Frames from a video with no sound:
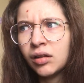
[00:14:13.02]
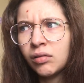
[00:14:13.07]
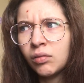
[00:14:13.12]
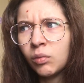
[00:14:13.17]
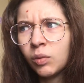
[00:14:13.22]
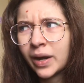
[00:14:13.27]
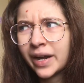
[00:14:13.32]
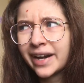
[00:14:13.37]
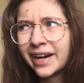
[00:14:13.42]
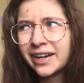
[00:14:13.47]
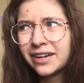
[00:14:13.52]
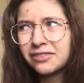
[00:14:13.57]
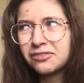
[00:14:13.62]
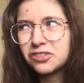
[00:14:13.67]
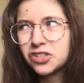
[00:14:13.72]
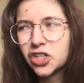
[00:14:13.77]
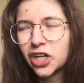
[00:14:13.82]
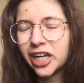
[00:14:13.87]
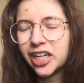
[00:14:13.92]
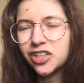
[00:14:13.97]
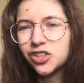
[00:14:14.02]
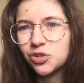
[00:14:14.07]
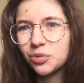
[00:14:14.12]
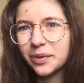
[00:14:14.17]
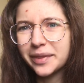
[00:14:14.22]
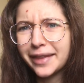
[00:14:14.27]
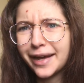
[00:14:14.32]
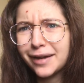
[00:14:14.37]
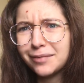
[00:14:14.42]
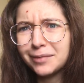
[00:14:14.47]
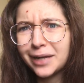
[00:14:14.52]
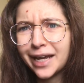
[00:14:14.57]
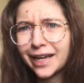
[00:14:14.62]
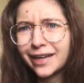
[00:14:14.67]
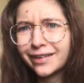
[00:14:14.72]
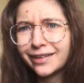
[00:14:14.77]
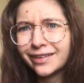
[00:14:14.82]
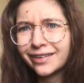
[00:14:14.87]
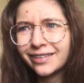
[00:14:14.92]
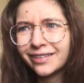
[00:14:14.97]
What kind of change would that
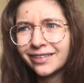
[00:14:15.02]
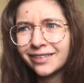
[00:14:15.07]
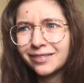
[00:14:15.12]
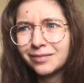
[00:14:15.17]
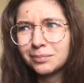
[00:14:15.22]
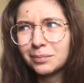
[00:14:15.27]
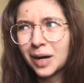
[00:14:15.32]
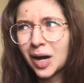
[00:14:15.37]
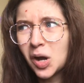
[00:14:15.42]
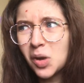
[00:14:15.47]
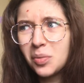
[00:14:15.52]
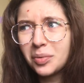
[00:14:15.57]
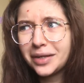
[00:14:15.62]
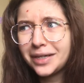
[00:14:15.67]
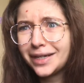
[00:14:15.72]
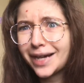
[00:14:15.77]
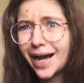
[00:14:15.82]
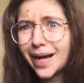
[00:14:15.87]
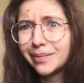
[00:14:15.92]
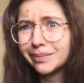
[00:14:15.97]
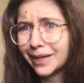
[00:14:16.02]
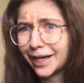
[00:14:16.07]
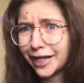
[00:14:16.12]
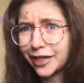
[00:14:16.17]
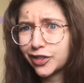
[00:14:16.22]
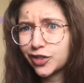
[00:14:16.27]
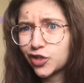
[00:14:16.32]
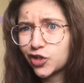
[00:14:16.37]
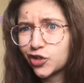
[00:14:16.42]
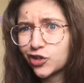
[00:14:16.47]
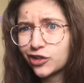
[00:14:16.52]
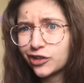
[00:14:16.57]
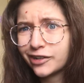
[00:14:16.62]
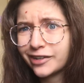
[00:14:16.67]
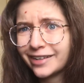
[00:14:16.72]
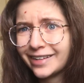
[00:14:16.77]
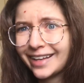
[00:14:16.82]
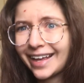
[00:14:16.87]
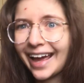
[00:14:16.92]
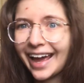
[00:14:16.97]
make? Probably not much.
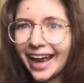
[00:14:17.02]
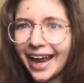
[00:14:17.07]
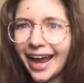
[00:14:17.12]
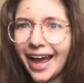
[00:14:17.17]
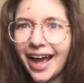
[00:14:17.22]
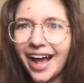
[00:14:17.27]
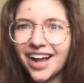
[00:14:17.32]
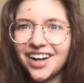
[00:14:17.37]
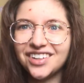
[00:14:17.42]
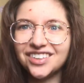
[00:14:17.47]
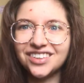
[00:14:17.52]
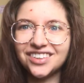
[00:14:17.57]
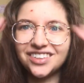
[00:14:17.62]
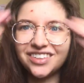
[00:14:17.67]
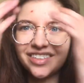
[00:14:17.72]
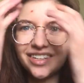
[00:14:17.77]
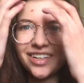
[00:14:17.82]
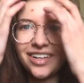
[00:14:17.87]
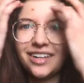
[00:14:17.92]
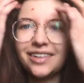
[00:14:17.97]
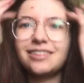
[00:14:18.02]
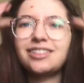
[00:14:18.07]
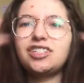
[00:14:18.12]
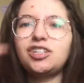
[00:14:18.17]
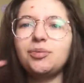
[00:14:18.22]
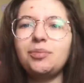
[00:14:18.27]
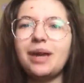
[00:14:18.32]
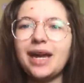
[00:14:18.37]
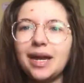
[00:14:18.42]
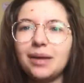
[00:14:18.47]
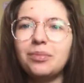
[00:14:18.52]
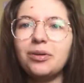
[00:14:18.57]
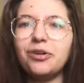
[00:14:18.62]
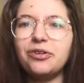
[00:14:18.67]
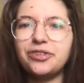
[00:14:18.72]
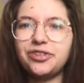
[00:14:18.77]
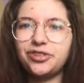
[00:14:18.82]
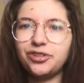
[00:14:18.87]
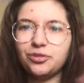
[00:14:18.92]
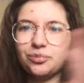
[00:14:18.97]
And to be able
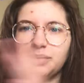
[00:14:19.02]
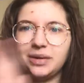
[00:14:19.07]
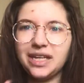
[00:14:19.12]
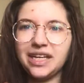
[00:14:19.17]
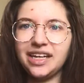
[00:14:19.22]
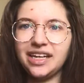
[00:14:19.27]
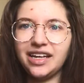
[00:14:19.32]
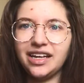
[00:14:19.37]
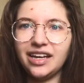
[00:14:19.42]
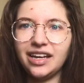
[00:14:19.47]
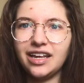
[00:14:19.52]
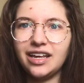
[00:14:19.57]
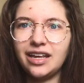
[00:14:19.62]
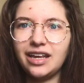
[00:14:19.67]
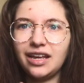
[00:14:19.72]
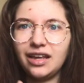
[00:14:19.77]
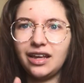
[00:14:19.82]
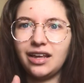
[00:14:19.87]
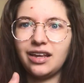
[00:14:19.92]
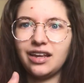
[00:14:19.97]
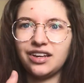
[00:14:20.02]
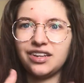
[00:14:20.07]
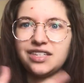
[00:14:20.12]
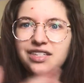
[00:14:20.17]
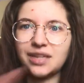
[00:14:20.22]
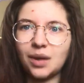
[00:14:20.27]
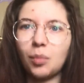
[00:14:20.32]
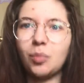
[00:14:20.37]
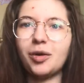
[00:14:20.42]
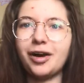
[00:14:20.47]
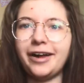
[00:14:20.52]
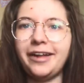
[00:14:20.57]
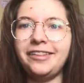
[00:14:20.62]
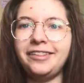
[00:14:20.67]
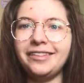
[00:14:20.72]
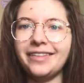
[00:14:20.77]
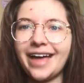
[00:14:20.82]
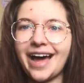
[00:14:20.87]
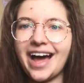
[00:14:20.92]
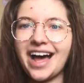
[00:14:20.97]
to be
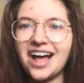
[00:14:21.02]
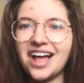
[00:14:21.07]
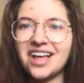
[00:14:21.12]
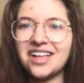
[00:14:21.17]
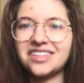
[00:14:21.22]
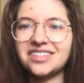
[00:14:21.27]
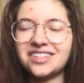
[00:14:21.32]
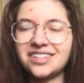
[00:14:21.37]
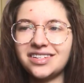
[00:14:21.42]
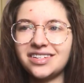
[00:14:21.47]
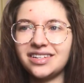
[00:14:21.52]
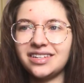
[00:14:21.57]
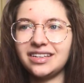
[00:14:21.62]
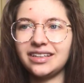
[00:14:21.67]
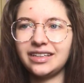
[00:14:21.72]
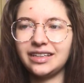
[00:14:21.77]
someone that